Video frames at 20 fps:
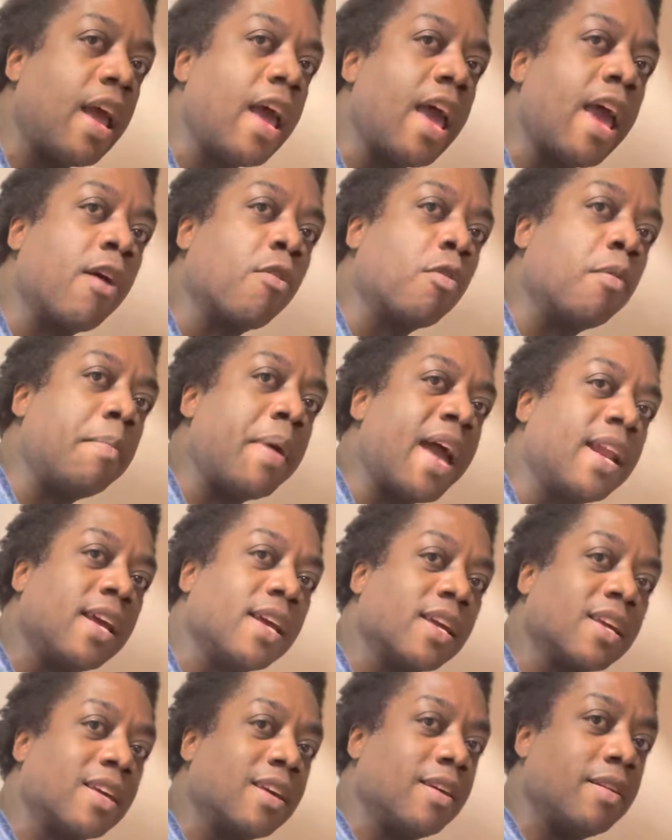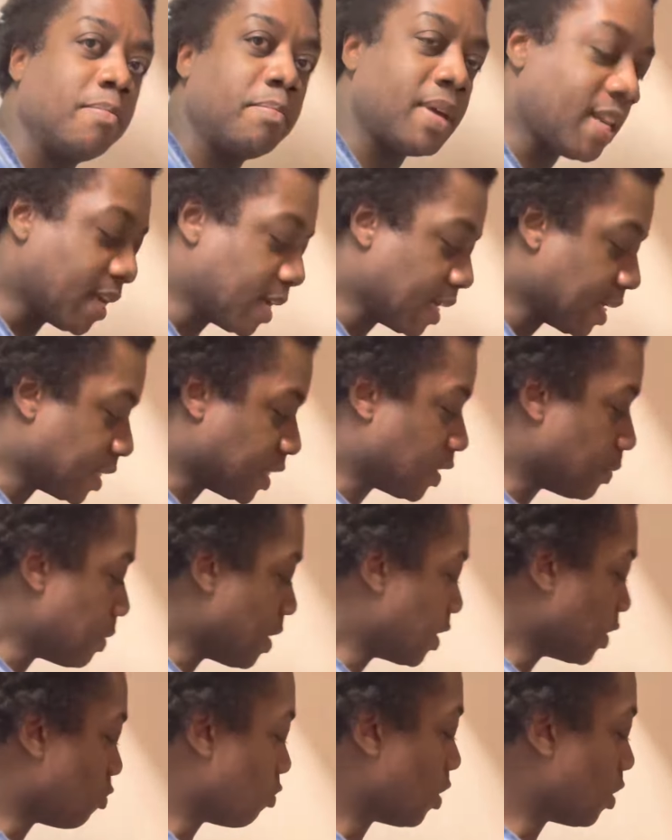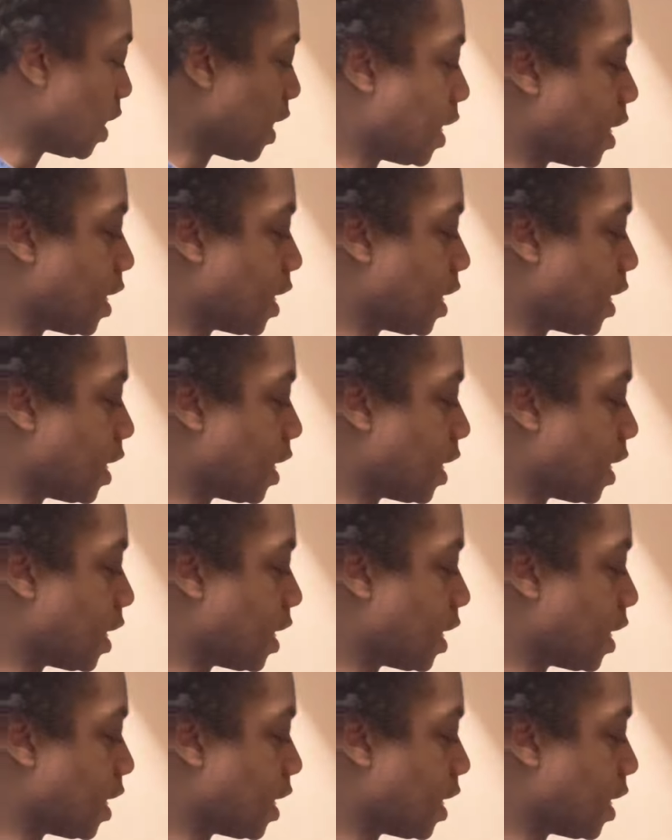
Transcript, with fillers: aromatic, meaning it smells really